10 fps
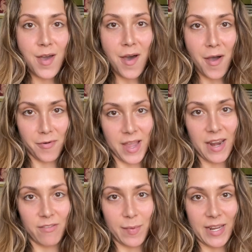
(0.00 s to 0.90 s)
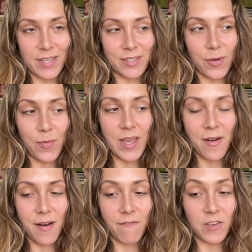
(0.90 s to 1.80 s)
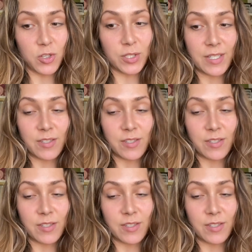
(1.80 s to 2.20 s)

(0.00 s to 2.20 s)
All right, everybody. So we are officially